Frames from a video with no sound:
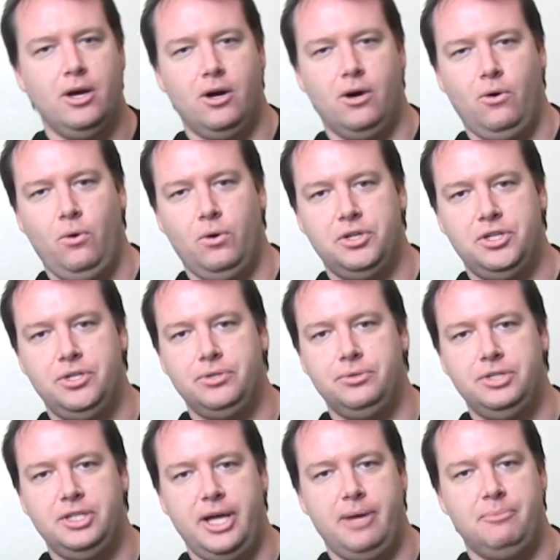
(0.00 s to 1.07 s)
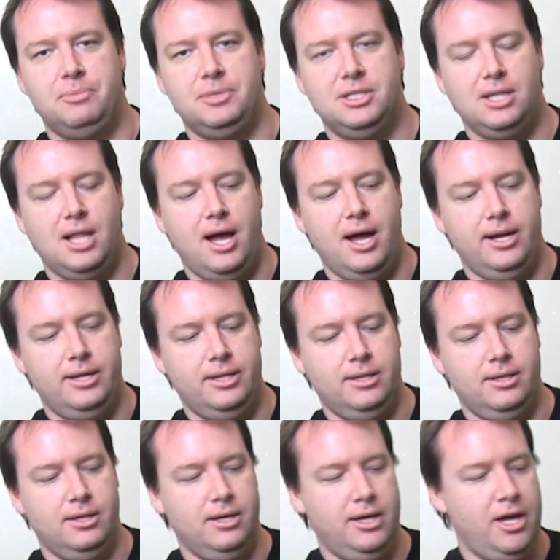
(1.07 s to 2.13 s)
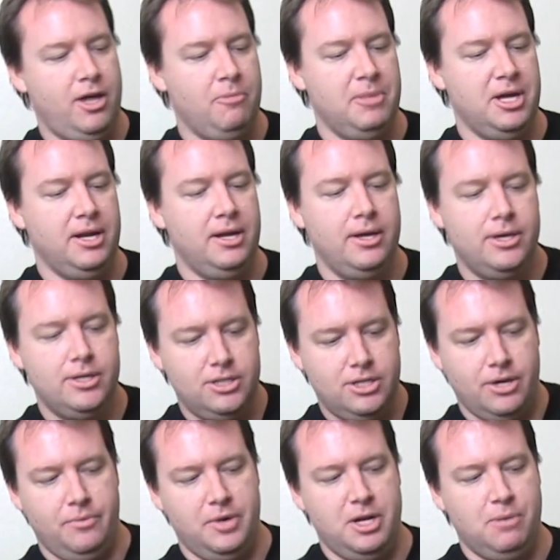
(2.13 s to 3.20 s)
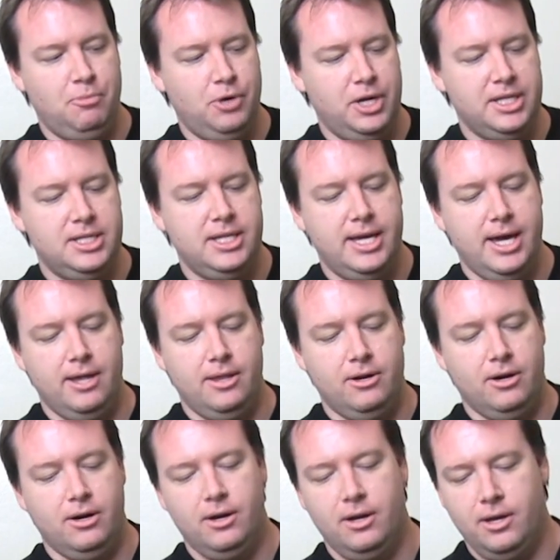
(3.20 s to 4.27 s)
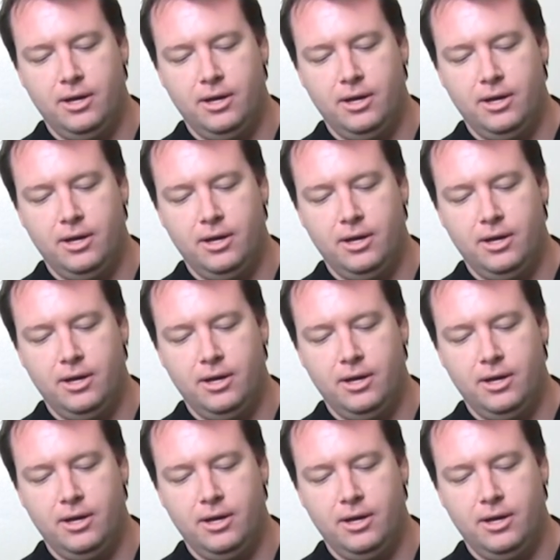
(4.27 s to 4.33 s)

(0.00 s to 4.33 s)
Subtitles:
a horseshoe-shaped slot in the helmet, so that when you put it together,